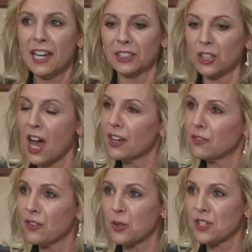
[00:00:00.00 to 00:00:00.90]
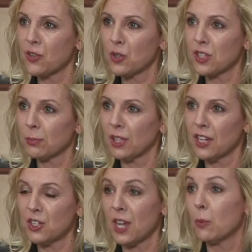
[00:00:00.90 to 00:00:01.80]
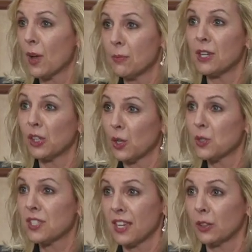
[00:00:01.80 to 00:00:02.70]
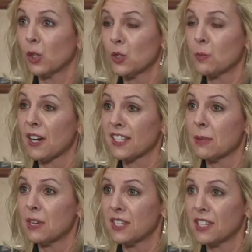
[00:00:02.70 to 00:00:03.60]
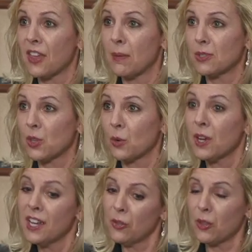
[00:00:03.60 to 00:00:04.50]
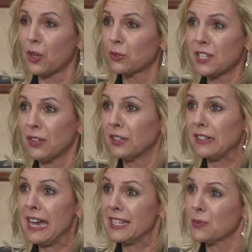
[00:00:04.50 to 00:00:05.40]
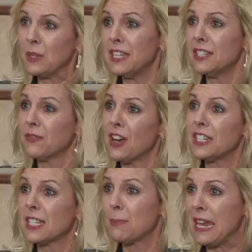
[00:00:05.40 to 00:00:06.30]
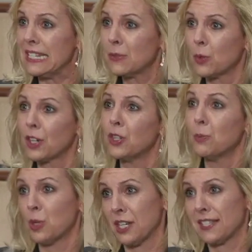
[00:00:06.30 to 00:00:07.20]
A lot of folks in their supply chain want to be in close proximity to them. So they're telling us, we need to find a space. Where can you put